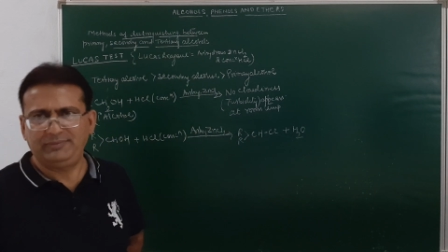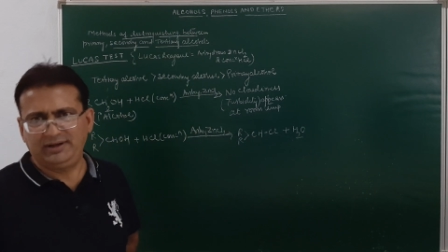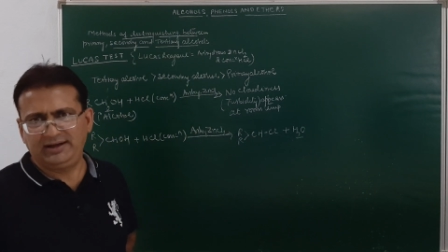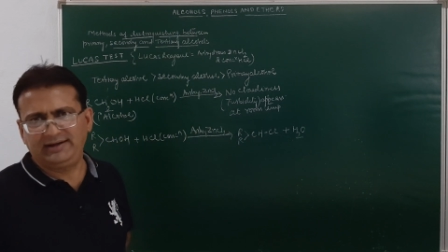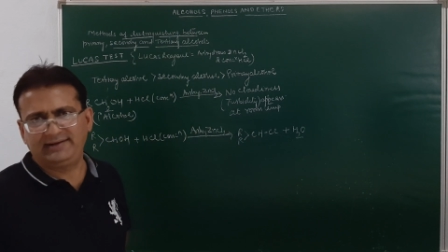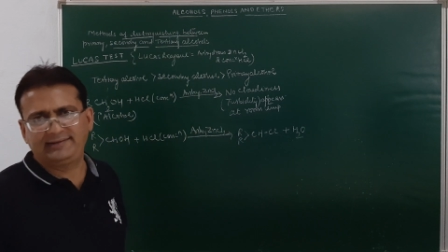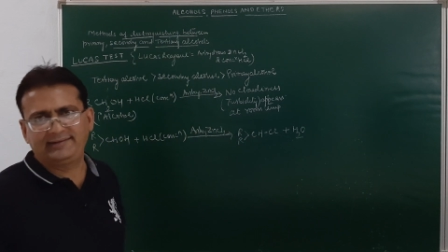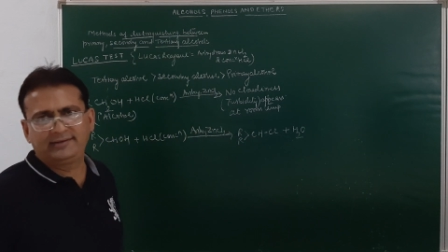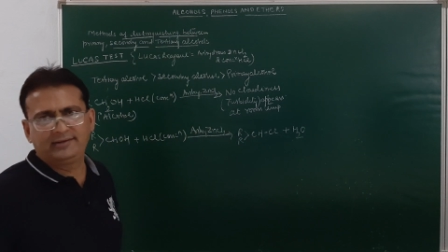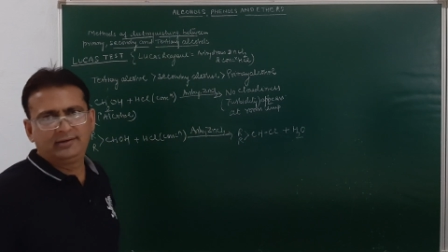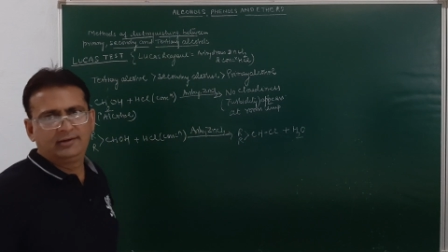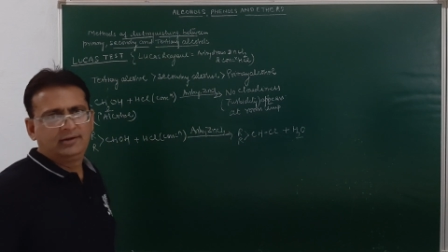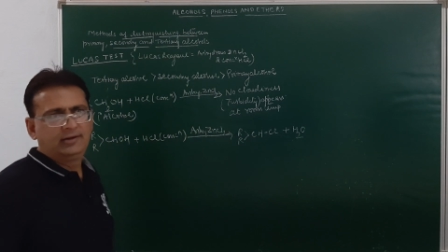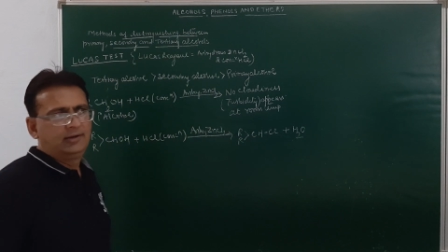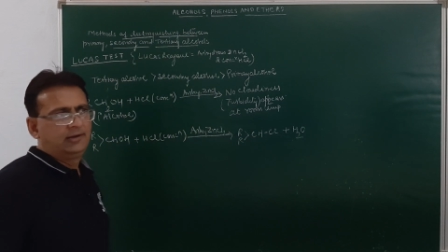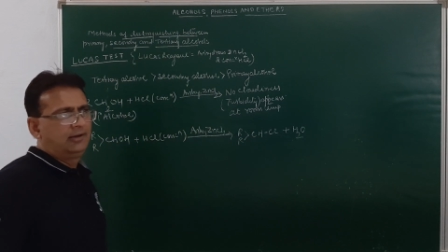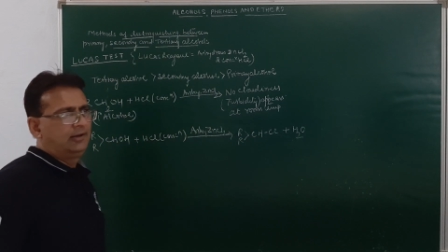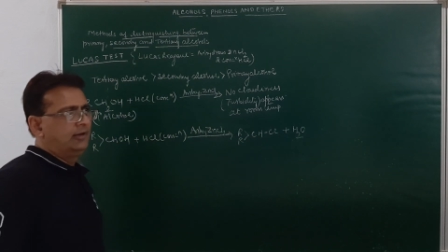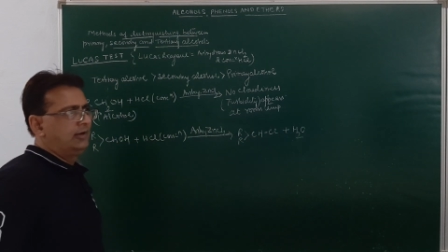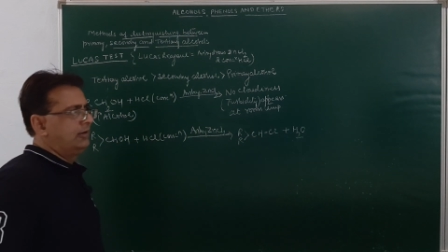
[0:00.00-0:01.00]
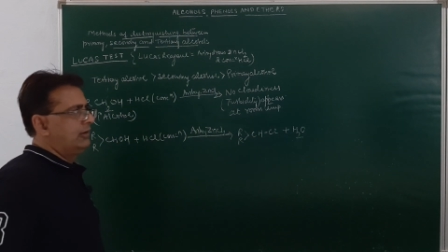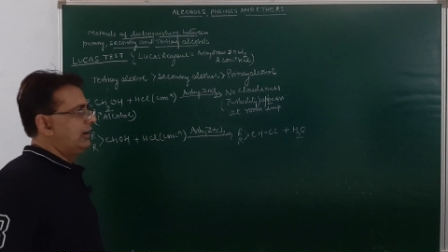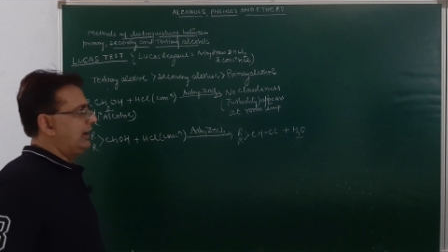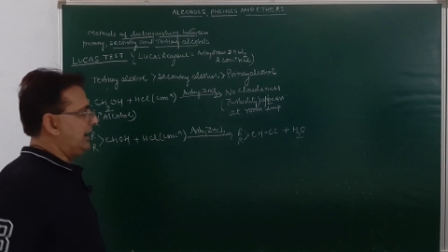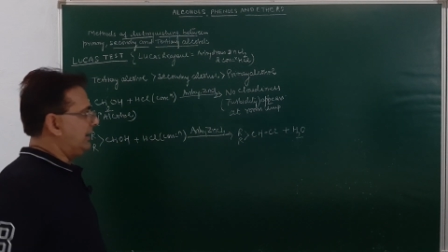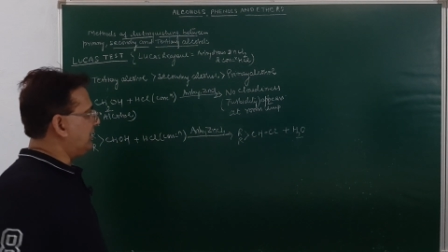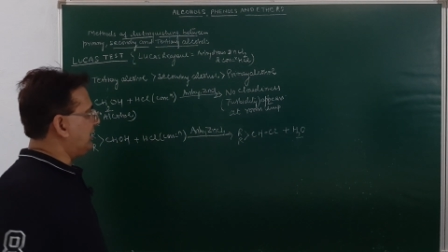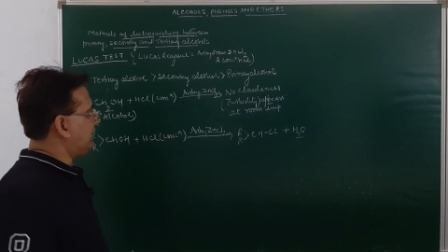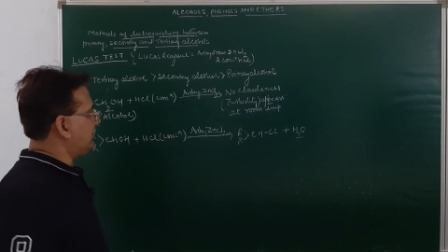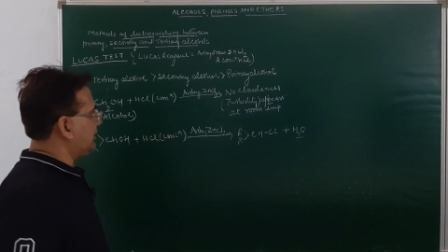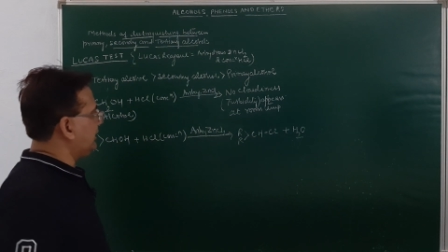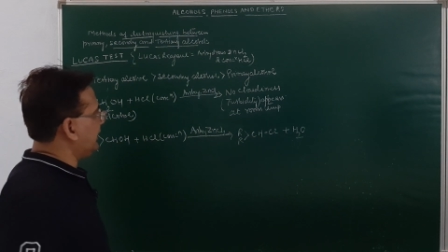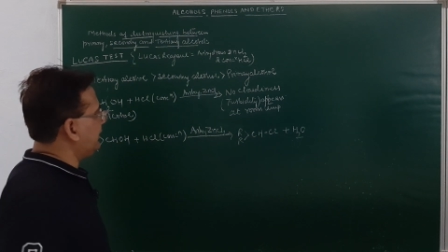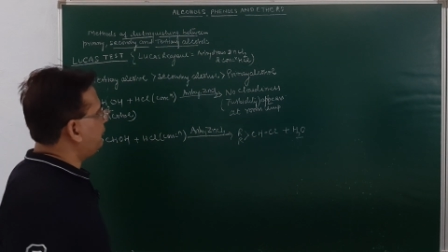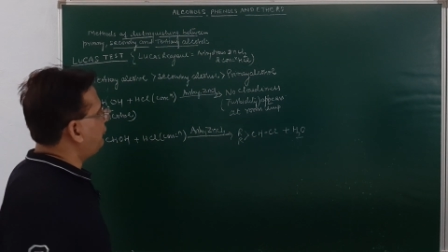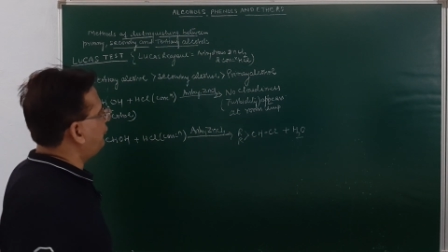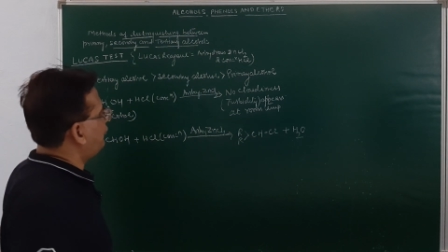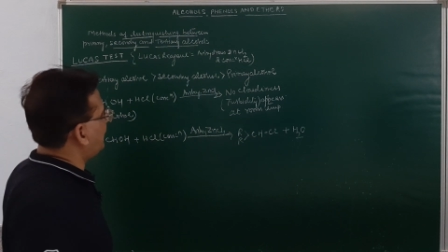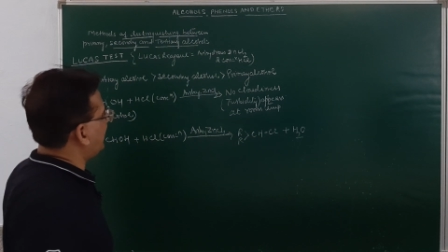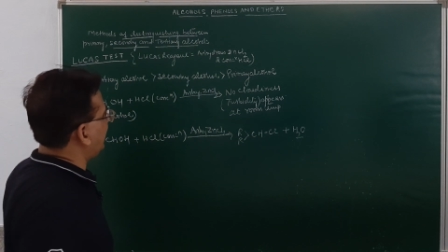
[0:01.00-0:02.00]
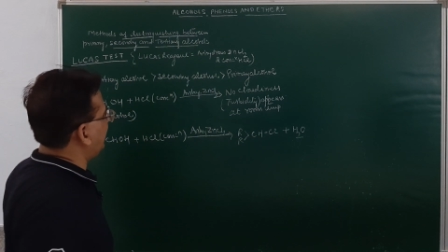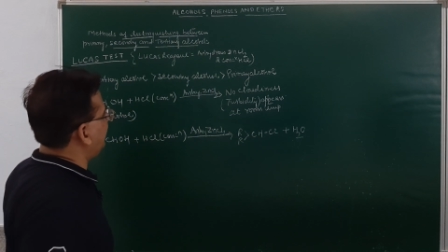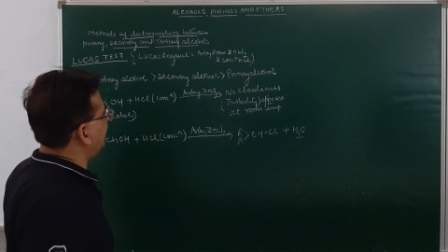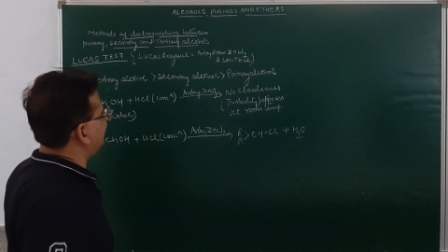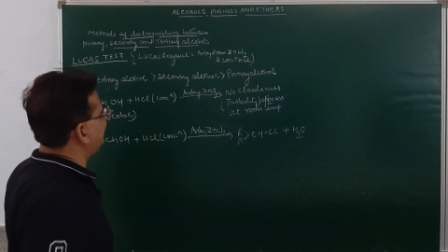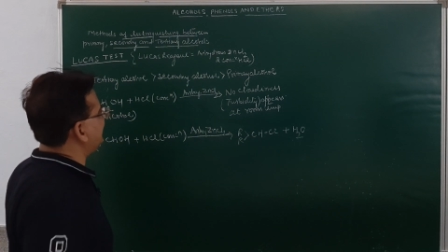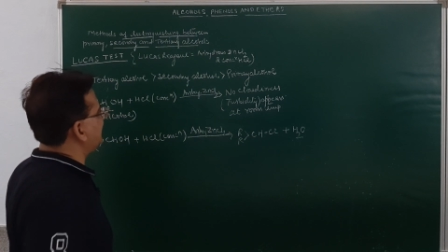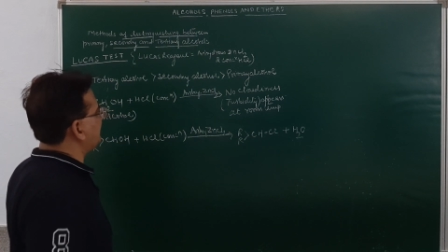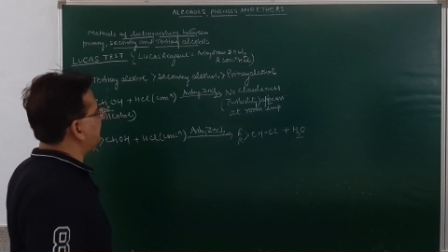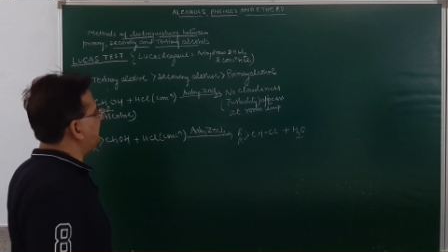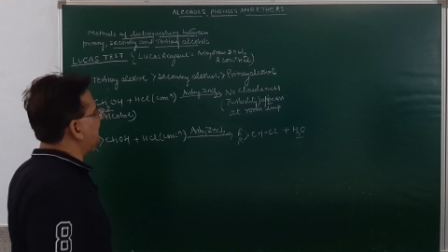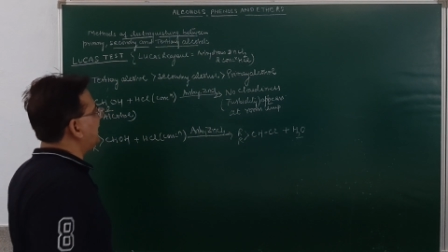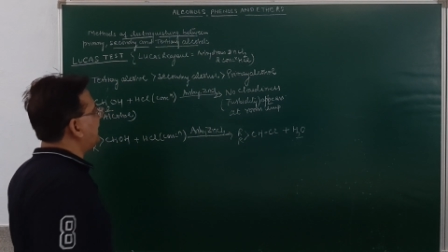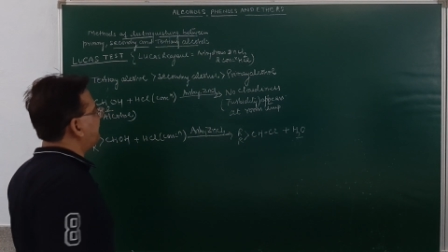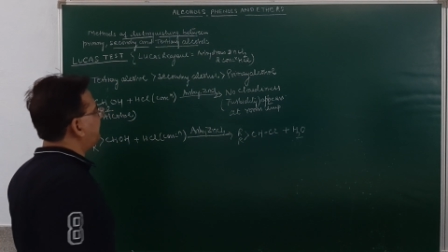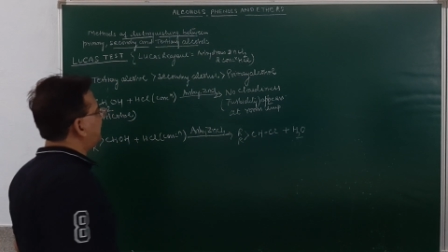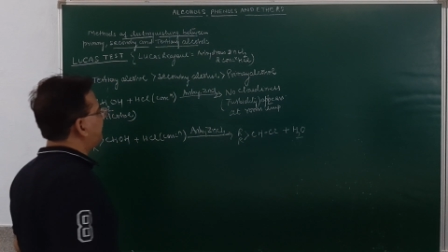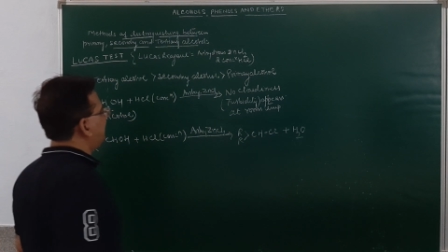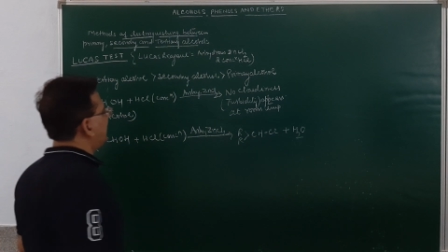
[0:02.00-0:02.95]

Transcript: minutes. Am I clear? Why does it appear after